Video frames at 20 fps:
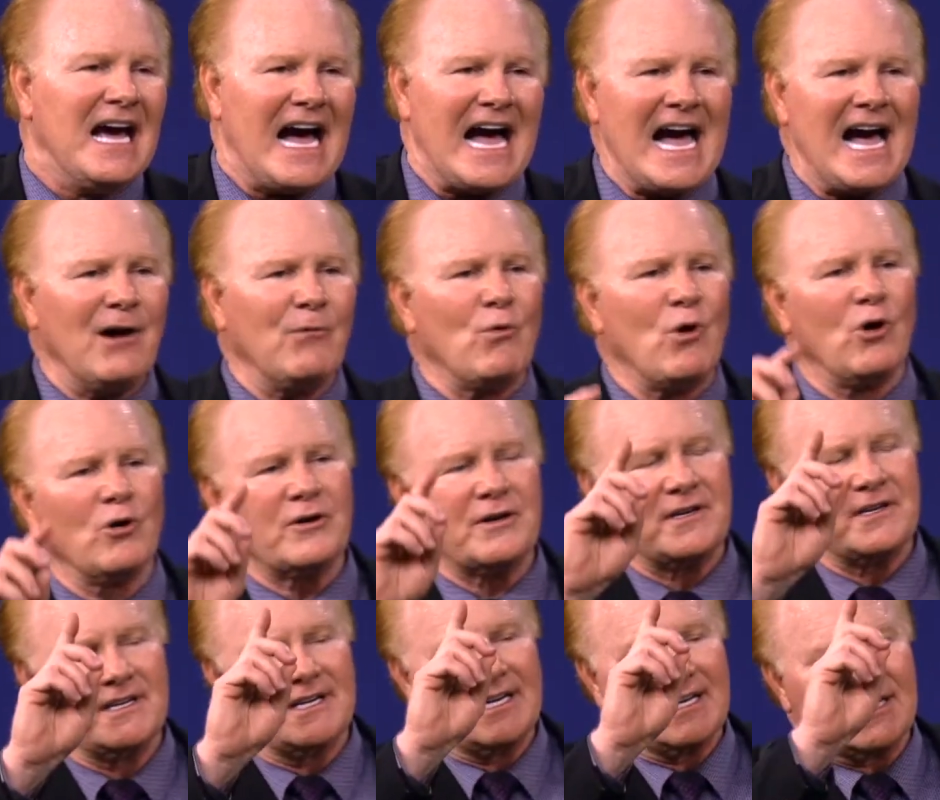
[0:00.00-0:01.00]
I want
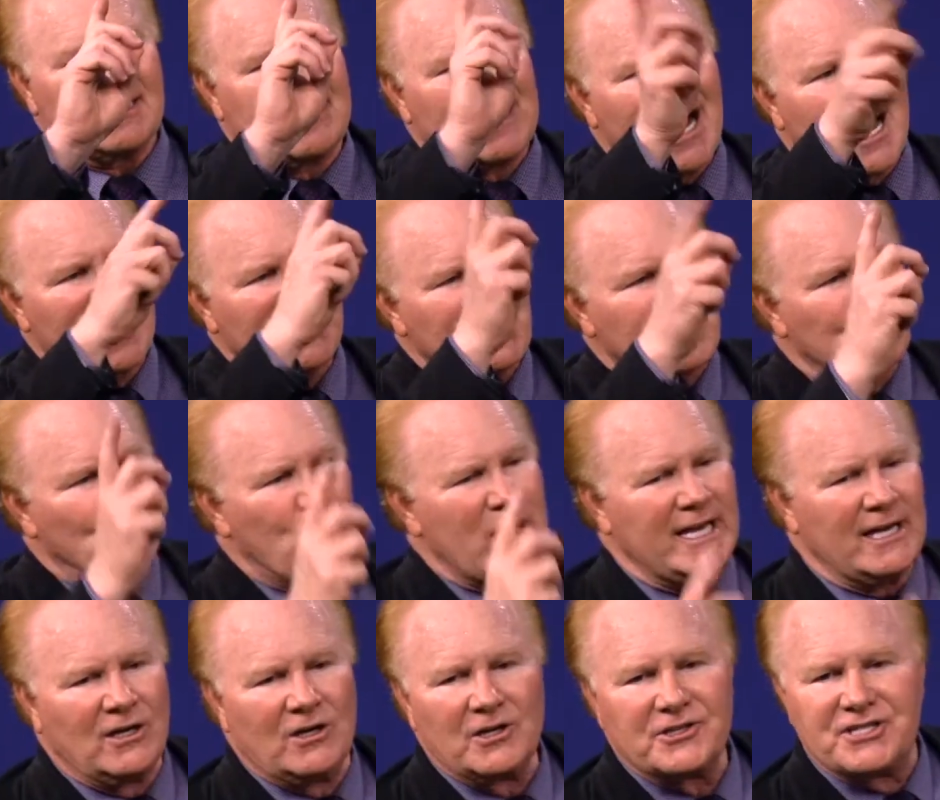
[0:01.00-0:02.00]
God's
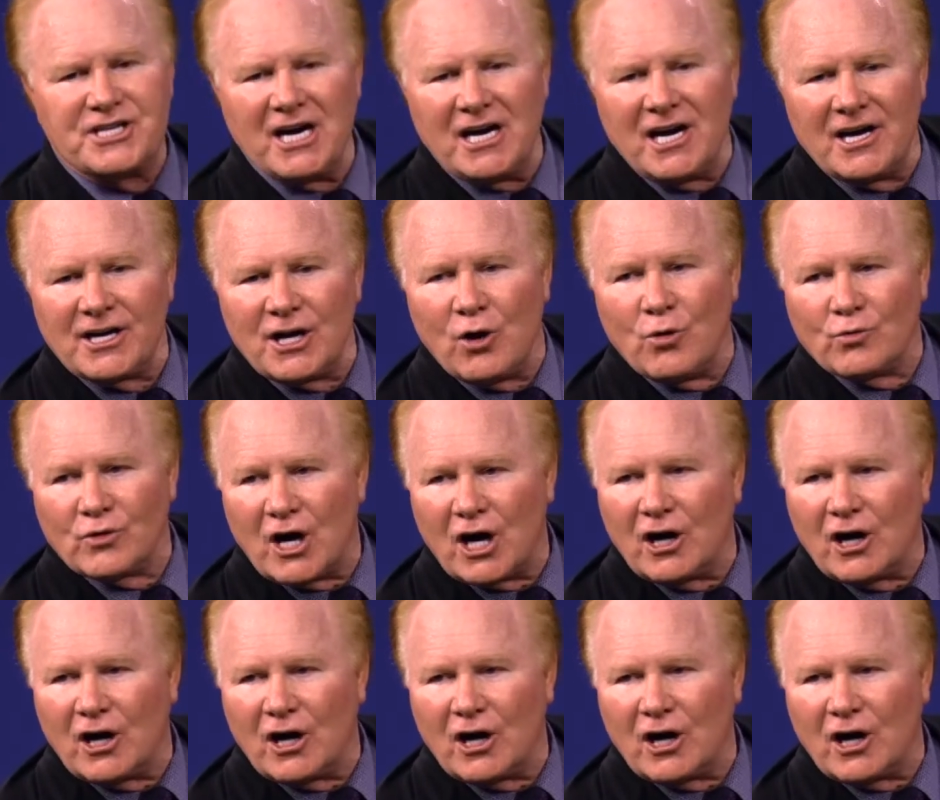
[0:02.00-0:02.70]
will done on